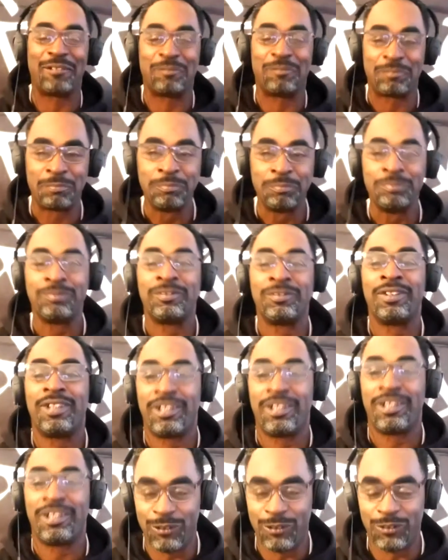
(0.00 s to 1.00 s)
yeah.
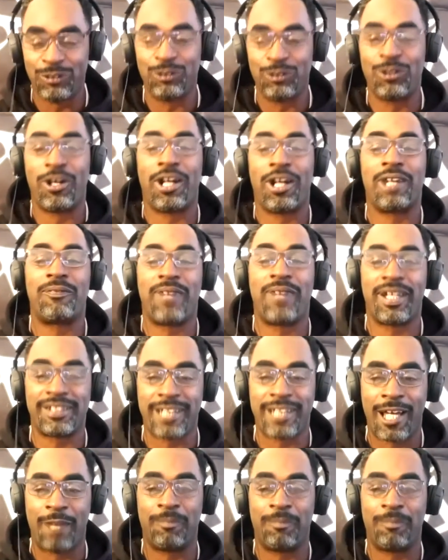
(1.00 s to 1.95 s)
New Artifacts